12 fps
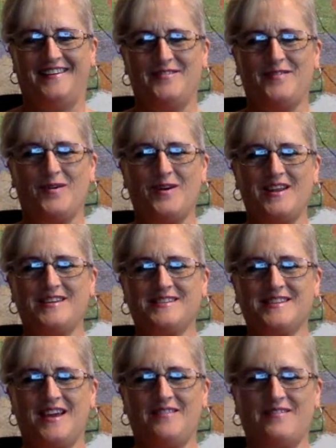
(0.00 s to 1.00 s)

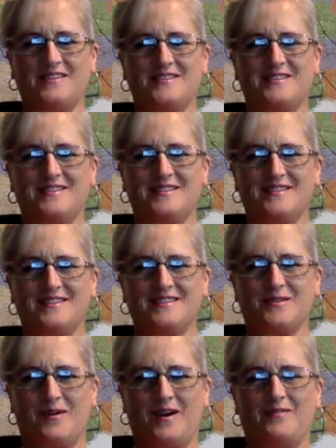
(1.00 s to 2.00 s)
47
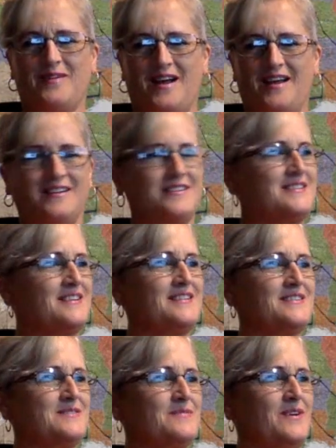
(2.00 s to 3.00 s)
square miles
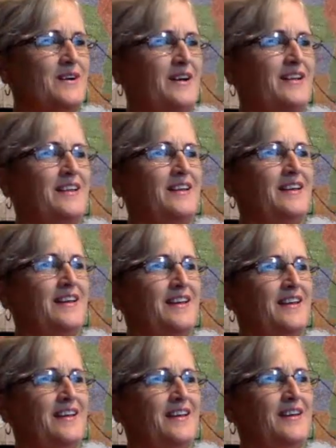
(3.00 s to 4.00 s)
is what
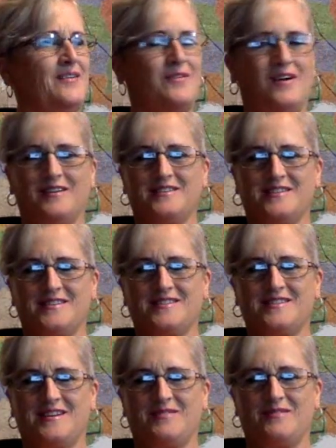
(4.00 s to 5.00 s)
Walt
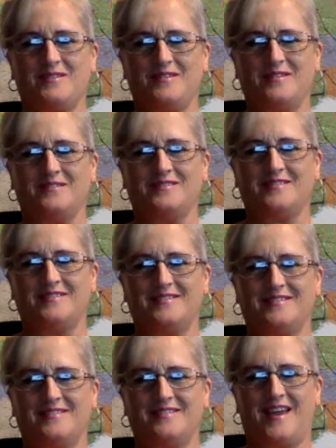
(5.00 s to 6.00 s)
Disney World
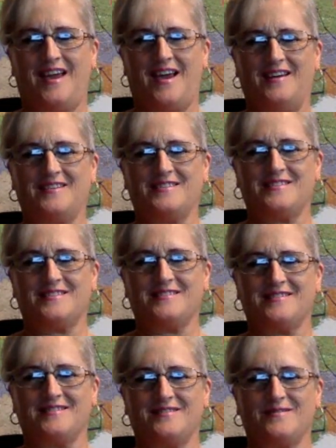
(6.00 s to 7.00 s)
has.
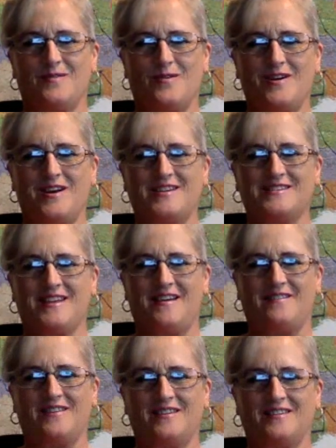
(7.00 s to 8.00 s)

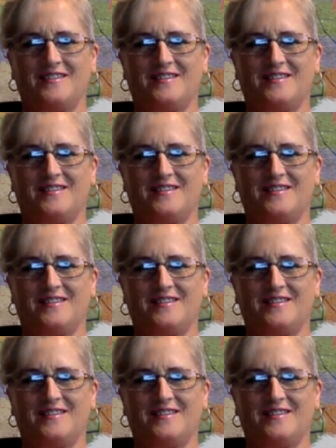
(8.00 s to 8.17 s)
47.